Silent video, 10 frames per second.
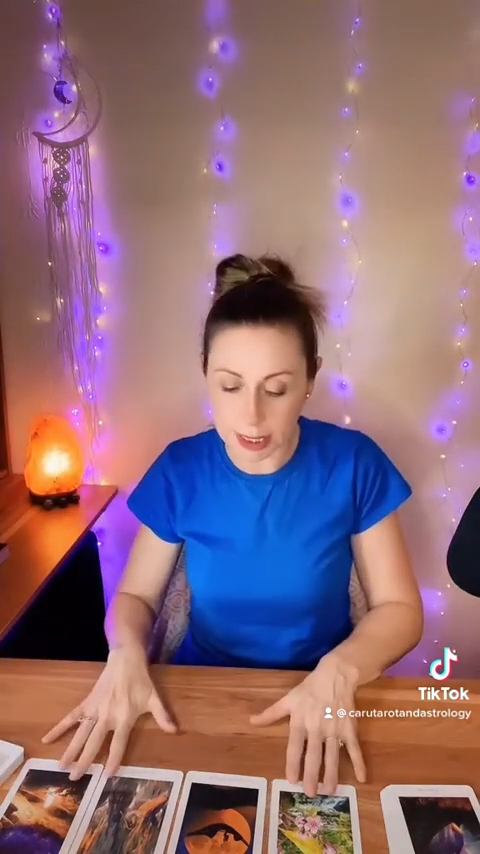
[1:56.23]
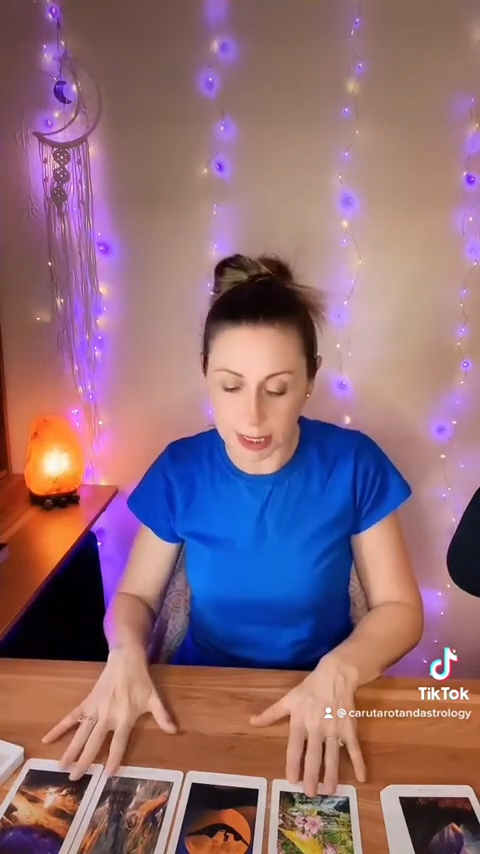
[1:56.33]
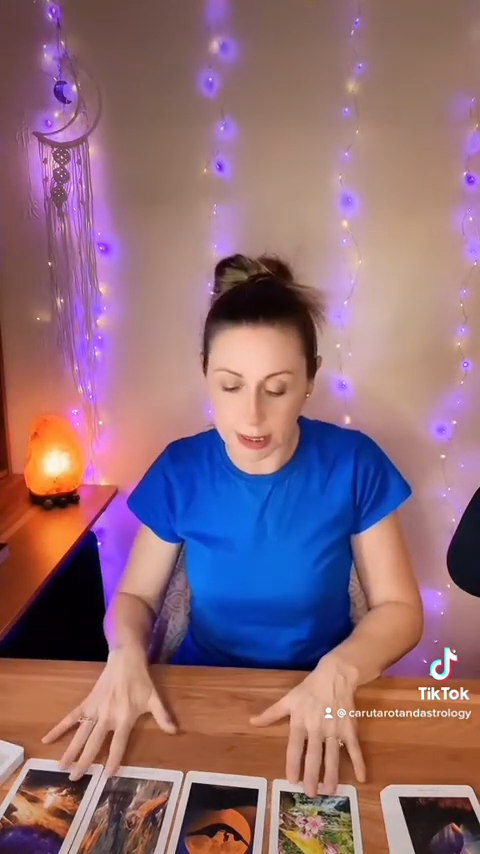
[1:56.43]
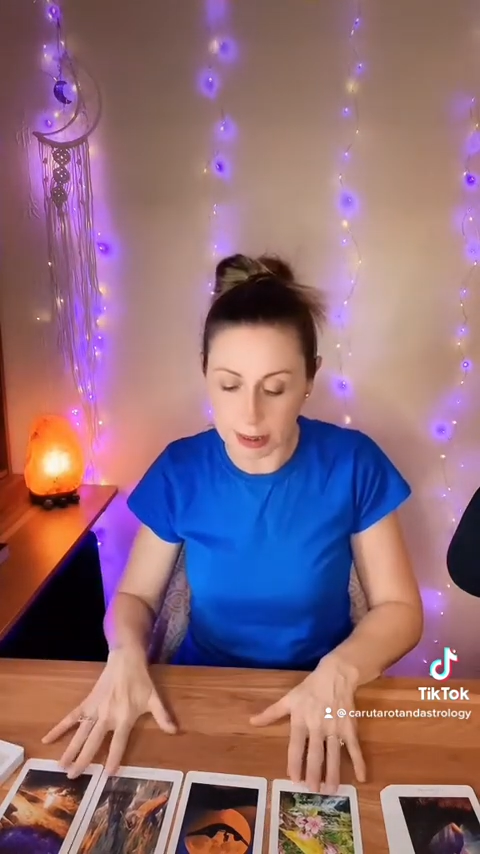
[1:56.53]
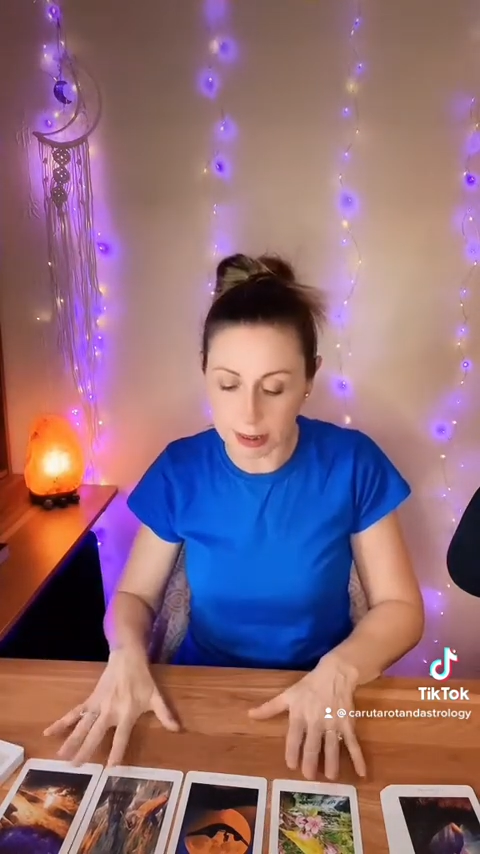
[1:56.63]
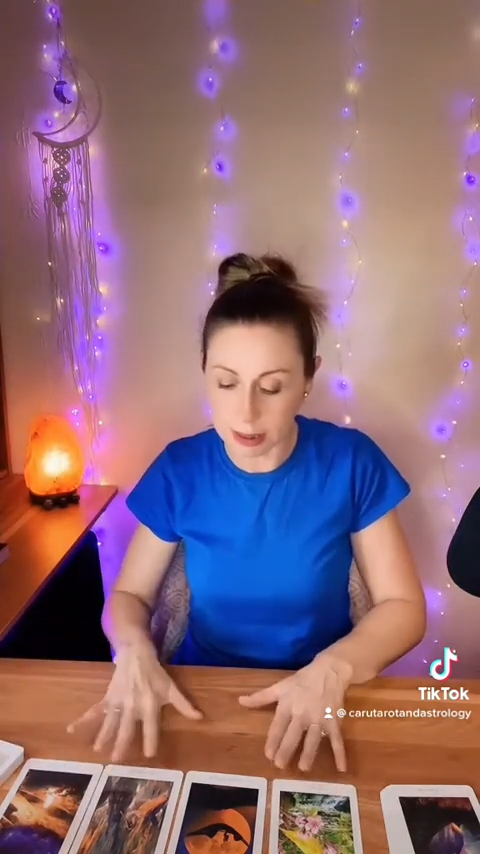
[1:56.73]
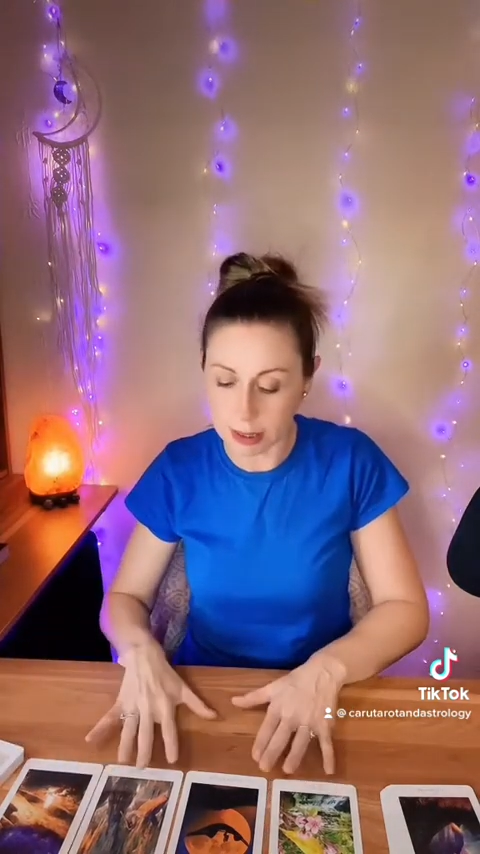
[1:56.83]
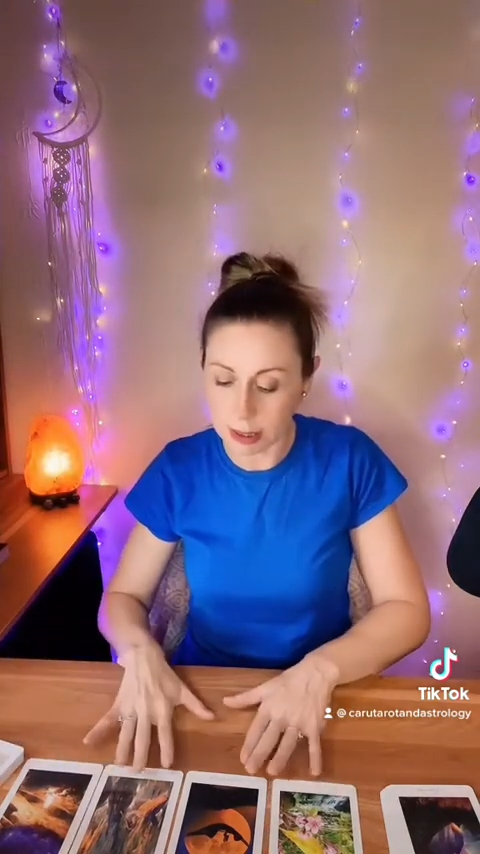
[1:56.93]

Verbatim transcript: things